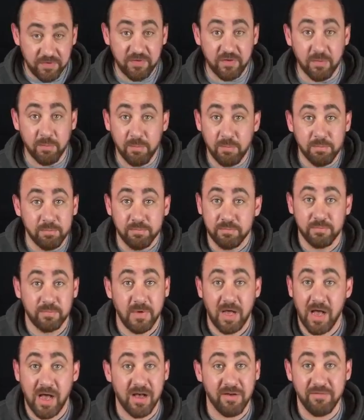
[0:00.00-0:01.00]
some
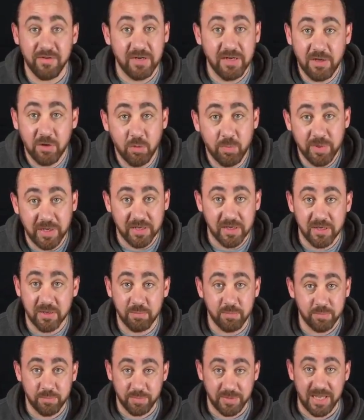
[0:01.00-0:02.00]
other little bit of
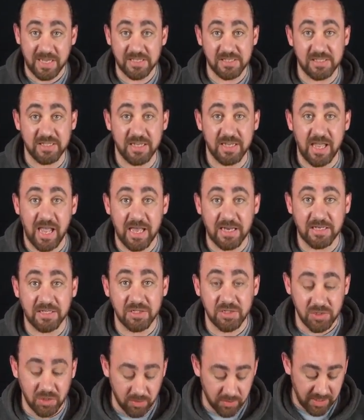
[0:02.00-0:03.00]
plastic
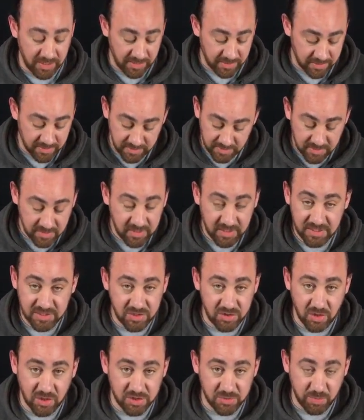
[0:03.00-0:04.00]
added to it,
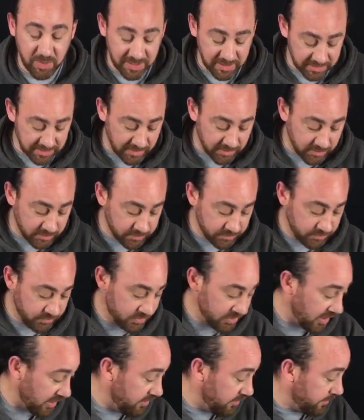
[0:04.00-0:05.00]
it's not as big a deal.
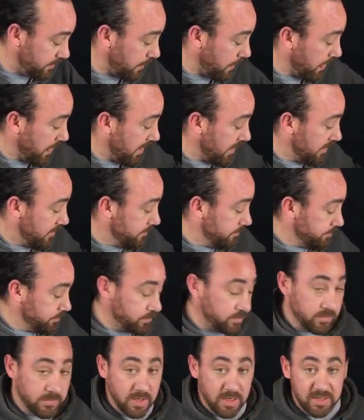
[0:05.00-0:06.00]
So
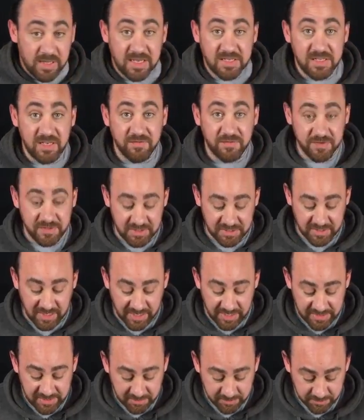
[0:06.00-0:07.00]
that's it for
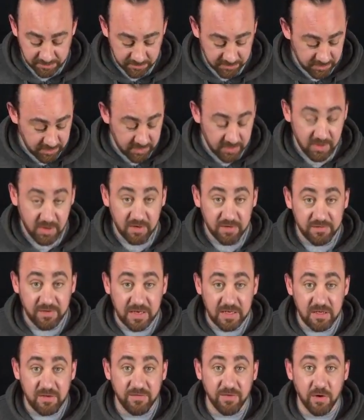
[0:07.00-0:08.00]
today.
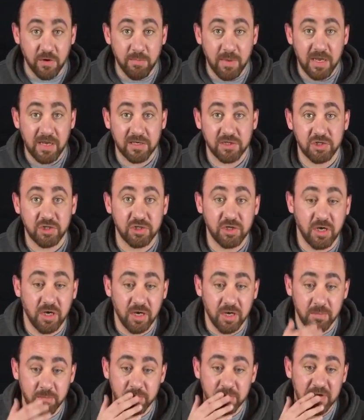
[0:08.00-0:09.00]
Thank you very much.
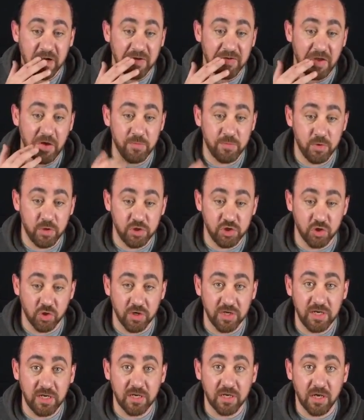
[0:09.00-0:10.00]
I hope you
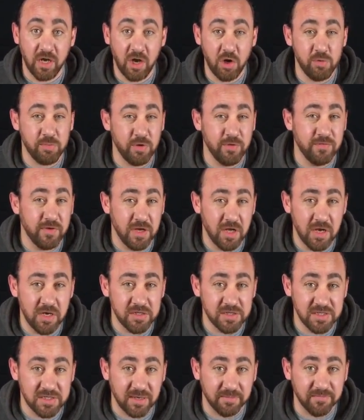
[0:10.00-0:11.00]
enjoyed it. I hope you've
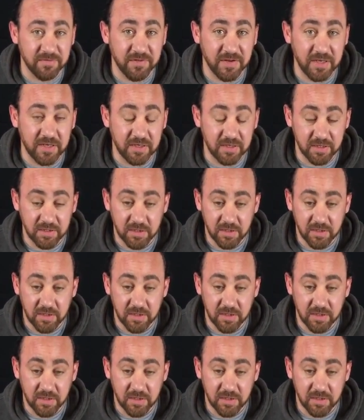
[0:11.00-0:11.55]
learned something.